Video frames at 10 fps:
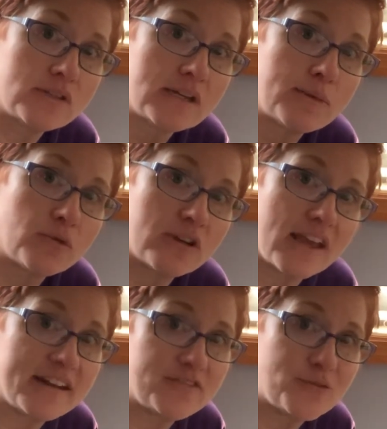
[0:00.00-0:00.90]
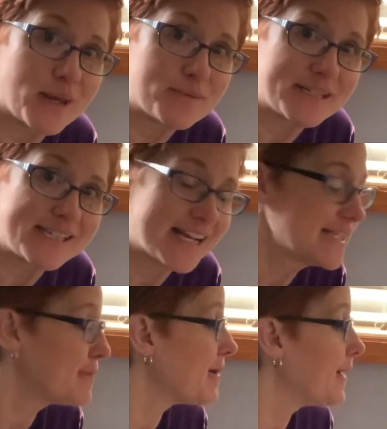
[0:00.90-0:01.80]
the number again if you made a mistake
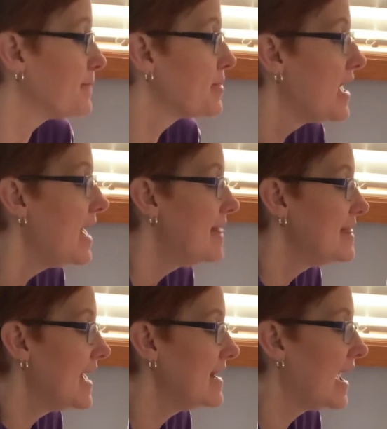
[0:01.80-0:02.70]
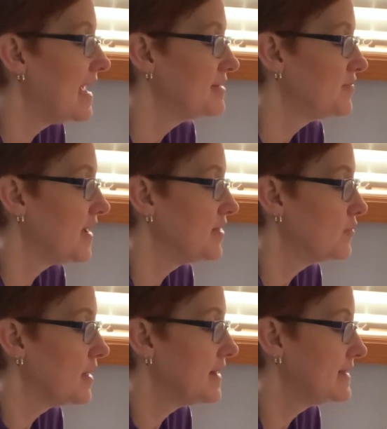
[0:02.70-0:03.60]
somewhere. Then I have to find the
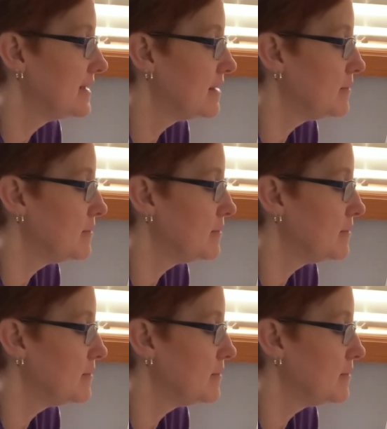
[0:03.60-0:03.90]
one that's in the